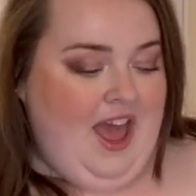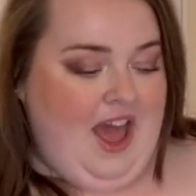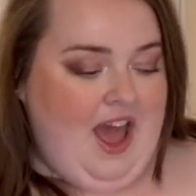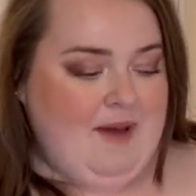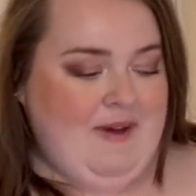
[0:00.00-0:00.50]

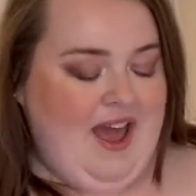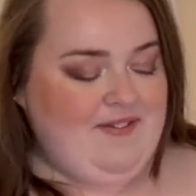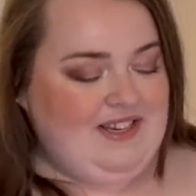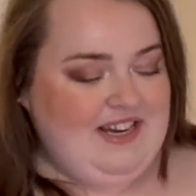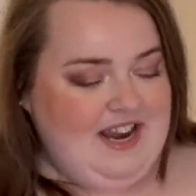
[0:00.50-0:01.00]
I haven't done
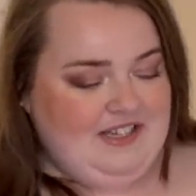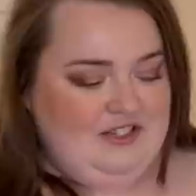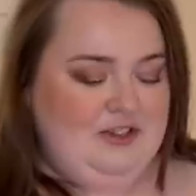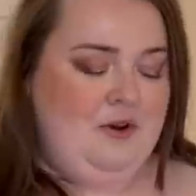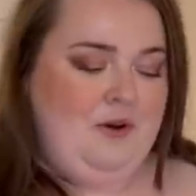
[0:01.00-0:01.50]
an
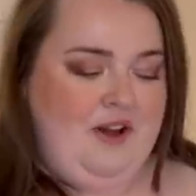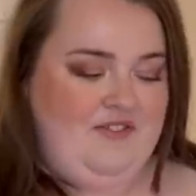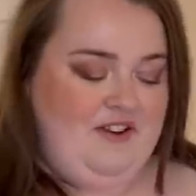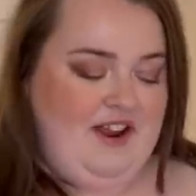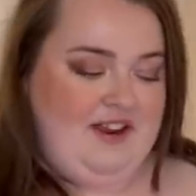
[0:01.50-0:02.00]
ASOS haul, I
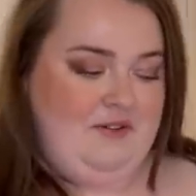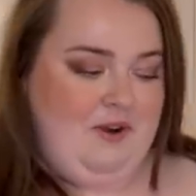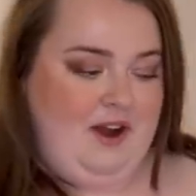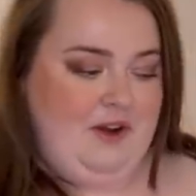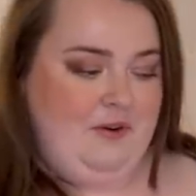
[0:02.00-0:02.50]
feel like, in a
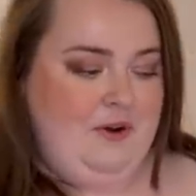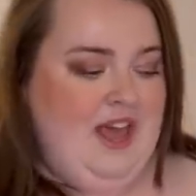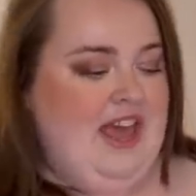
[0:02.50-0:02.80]
while.